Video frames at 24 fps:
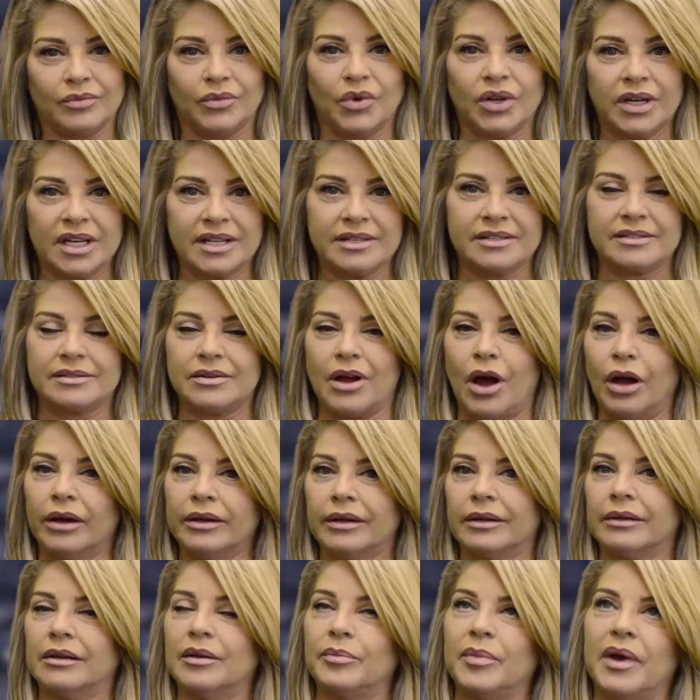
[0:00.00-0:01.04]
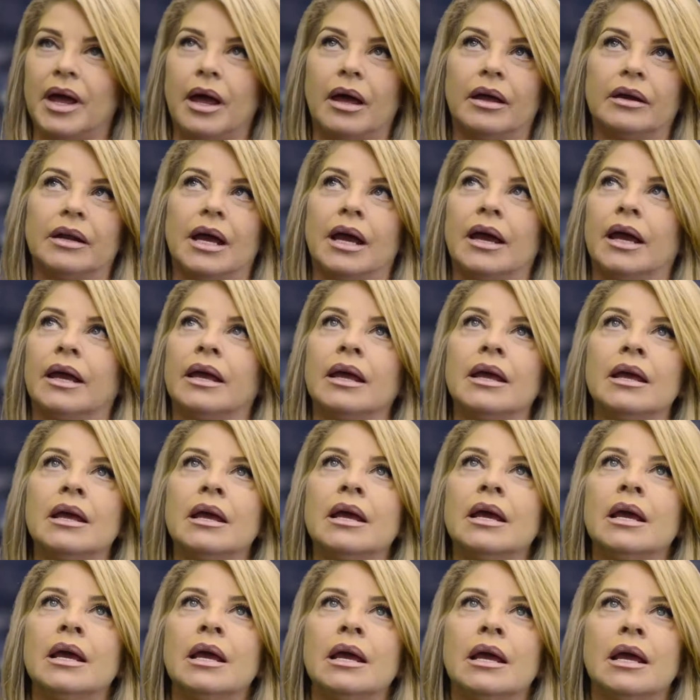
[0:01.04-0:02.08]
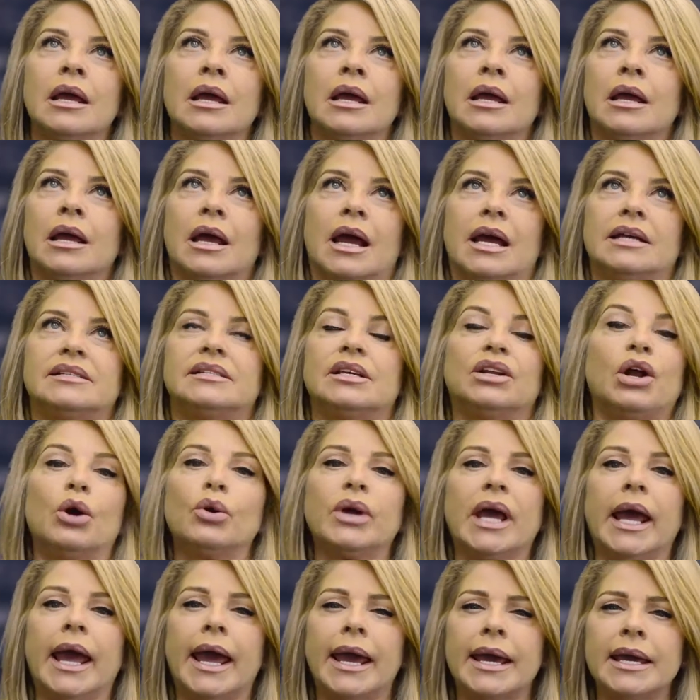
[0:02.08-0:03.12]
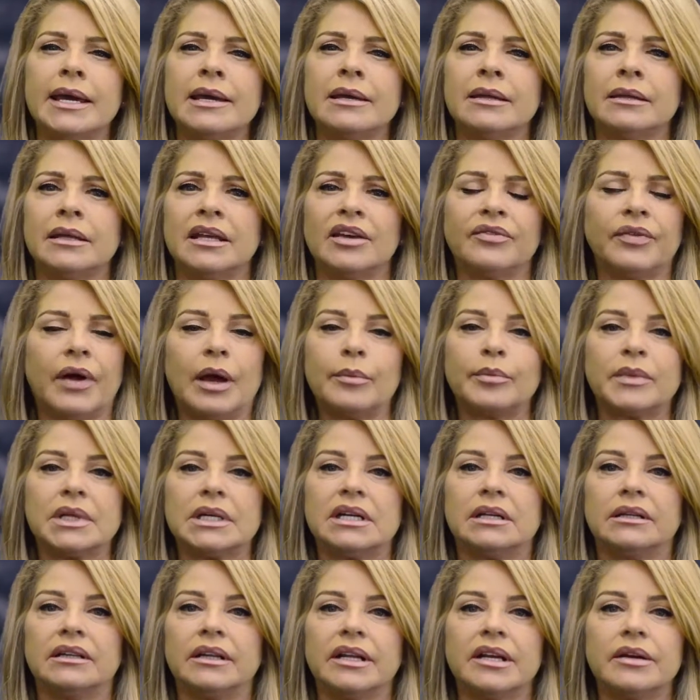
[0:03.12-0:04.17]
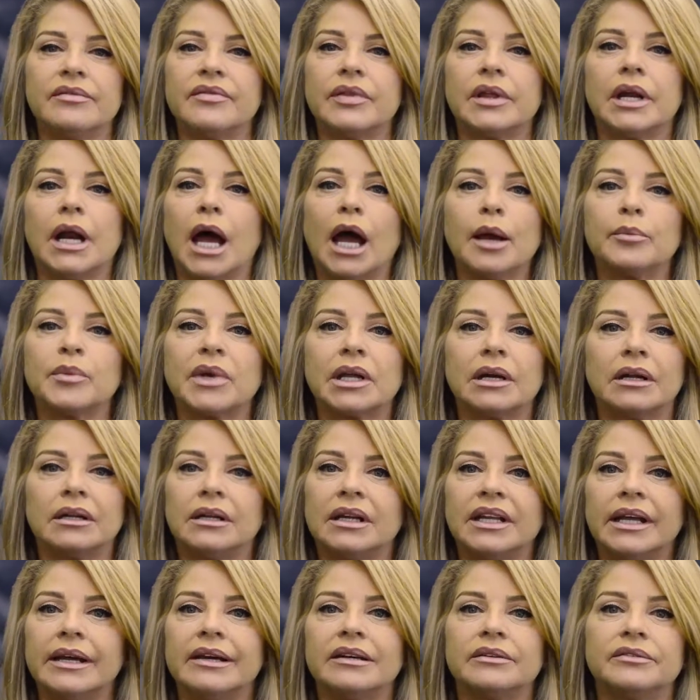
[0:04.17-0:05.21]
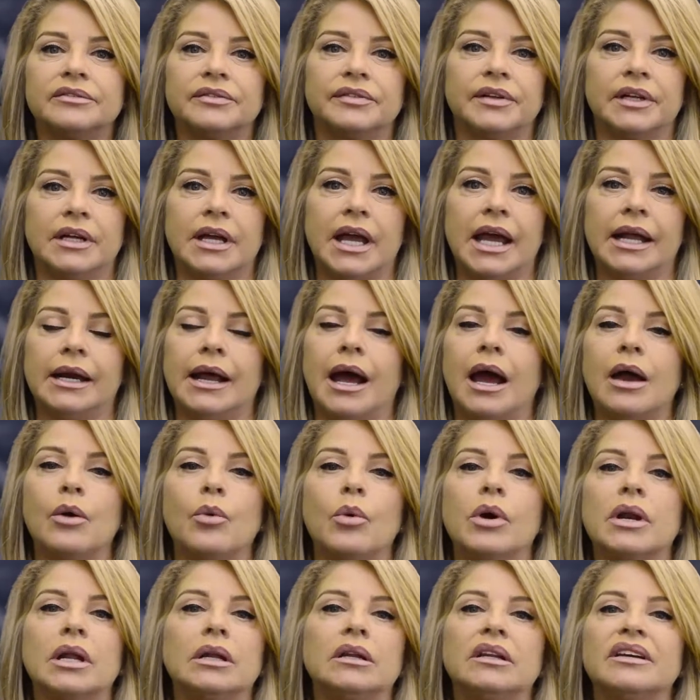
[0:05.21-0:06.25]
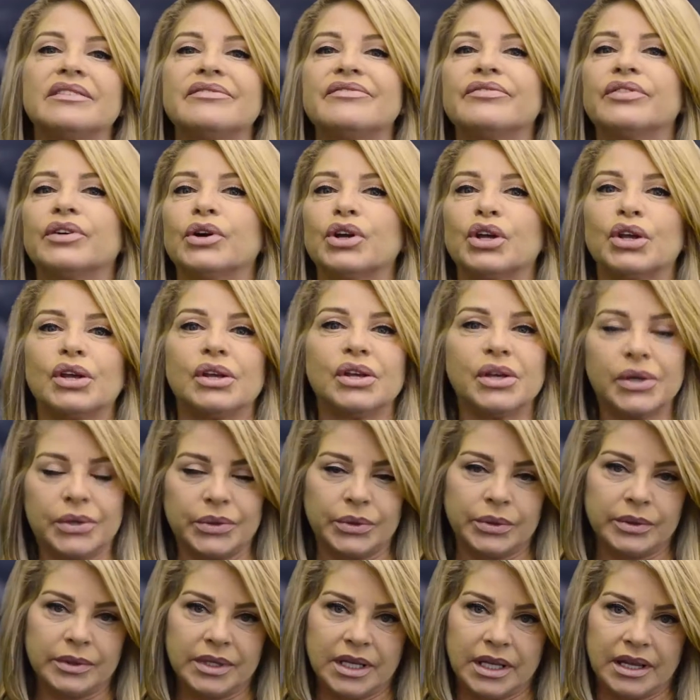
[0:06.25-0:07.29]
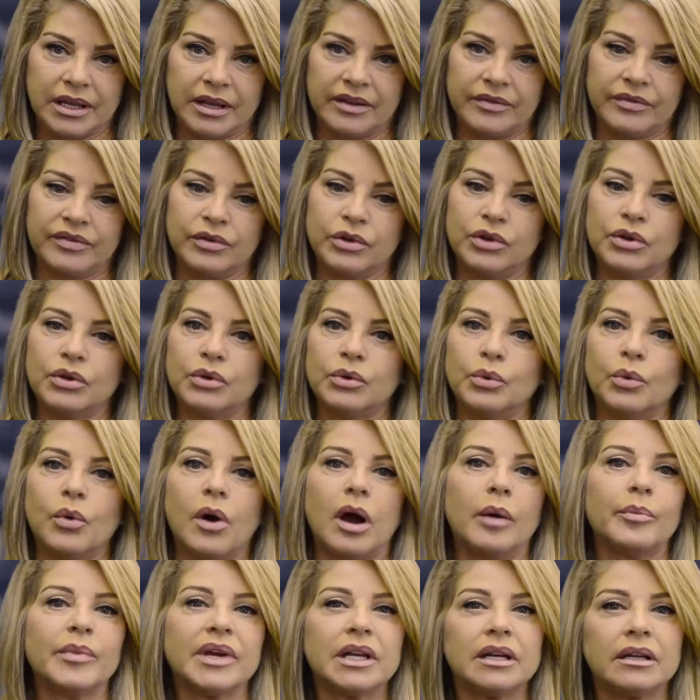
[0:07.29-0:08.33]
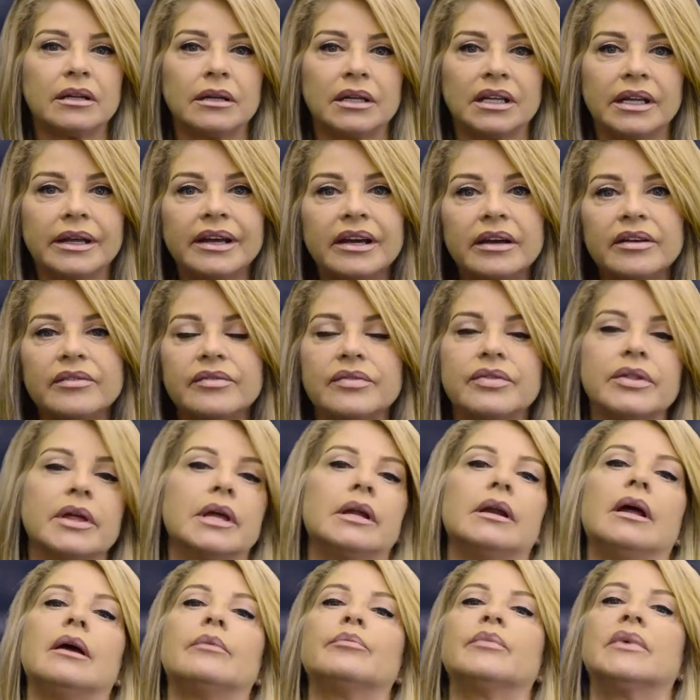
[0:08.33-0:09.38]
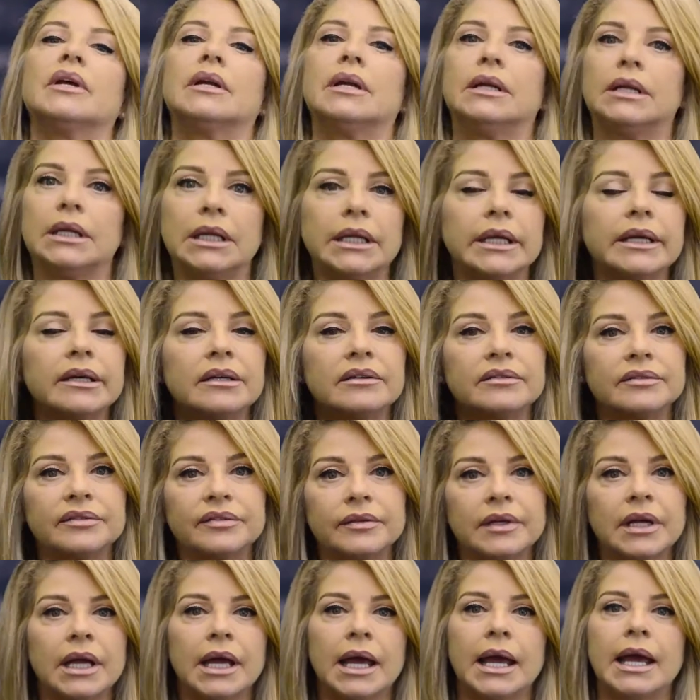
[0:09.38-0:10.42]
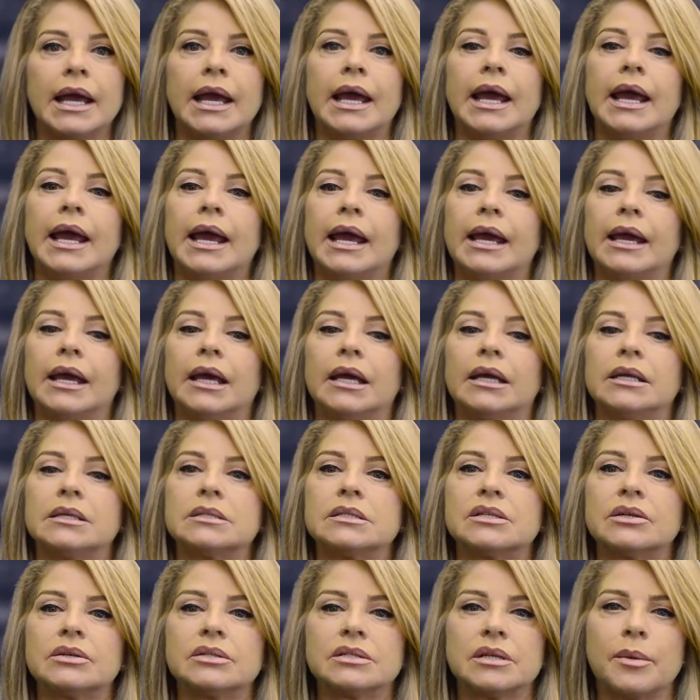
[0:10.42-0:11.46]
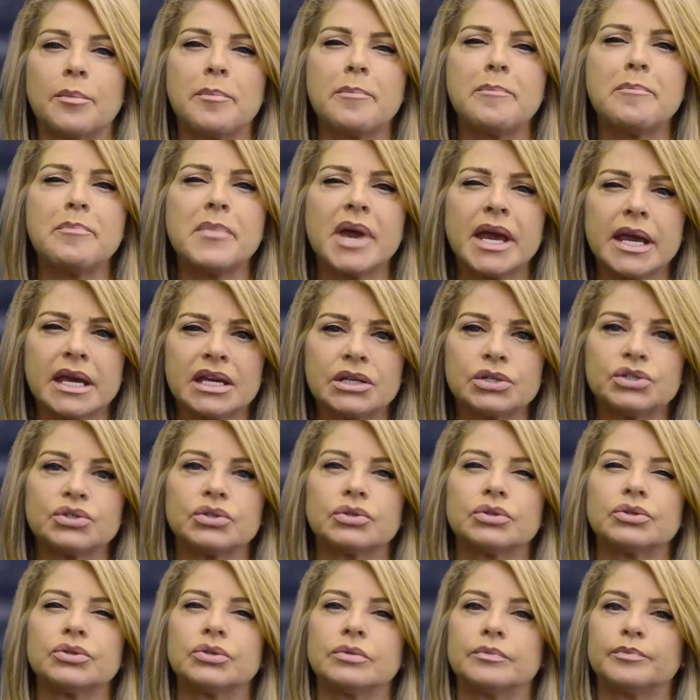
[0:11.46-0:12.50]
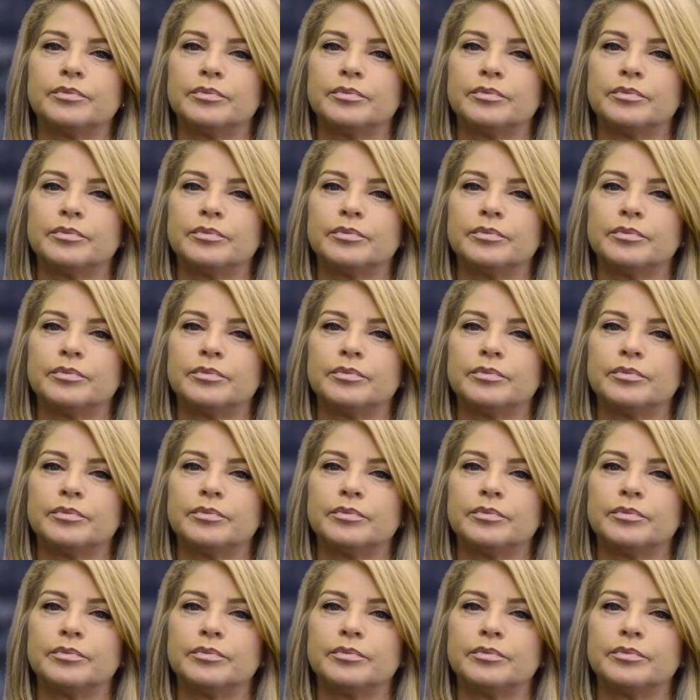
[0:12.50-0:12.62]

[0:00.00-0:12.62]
what he's talking about. I said, okay, if I'm going to live, then I'm going to live. And I want to live for you. If you want me to live, then I'm going to live. And so it was a major